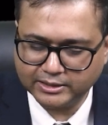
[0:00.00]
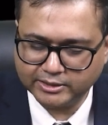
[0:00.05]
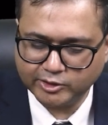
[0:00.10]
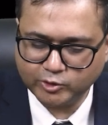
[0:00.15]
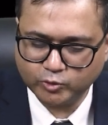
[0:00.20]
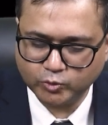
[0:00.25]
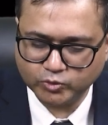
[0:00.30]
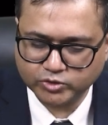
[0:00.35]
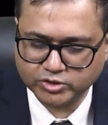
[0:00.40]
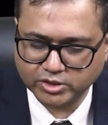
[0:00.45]
they
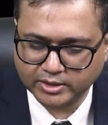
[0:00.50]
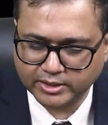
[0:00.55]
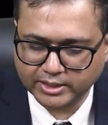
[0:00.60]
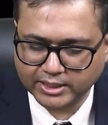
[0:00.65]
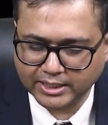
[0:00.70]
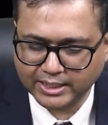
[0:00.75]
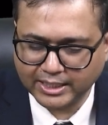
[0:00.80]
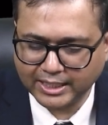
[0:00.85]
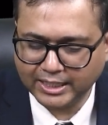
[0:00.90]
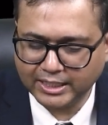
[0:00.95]
use
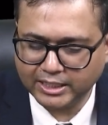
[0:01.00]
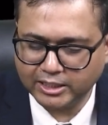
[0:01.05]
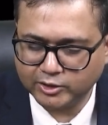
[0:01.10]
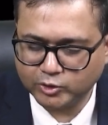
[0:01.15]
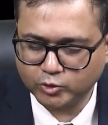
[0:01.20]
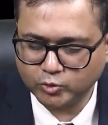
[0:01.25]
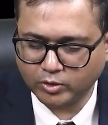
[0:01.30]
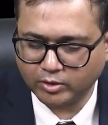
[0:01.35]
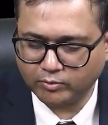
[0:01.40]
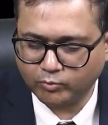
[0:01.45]
denial
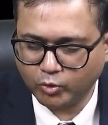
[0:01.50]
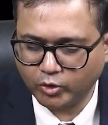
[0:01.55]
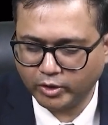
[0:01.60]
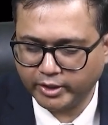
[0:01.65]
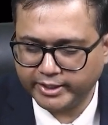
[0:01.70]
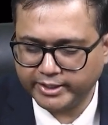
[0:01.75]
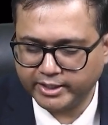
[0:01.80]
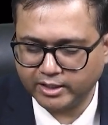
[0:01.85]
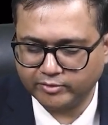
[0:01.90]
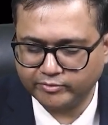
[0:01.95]
to
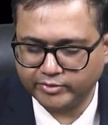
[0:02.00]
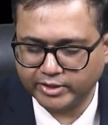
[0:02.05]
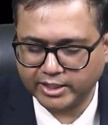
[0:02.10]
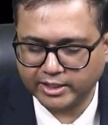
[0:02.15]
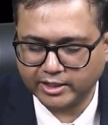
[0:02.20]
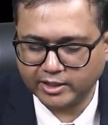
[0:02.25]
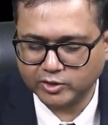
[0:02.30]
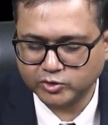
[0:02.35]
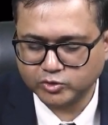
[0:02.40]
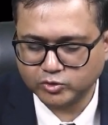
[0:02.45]
avoid
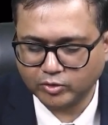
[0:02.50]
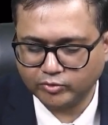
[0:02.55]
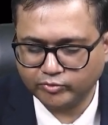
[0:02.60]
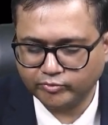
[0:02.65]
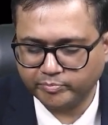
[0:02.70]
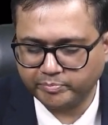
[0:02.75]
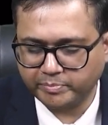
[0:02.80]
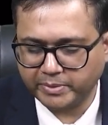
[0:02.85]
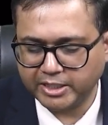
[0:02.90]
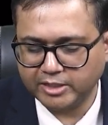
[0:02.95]
awareness of
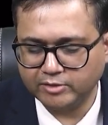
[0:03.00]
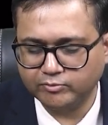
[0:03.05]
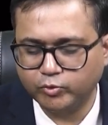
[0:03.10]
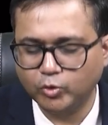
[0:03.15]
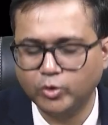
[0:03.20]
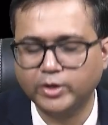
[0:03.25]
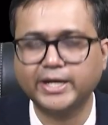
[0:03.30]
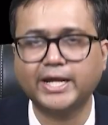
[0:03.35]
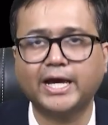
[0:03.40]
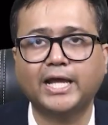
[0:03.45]
painful
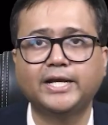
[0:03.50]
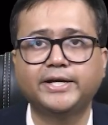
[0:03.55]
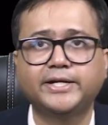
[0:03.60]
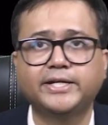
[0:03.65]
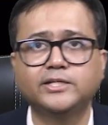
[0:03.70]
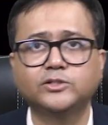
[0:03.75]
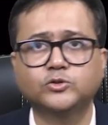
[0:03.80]
reality.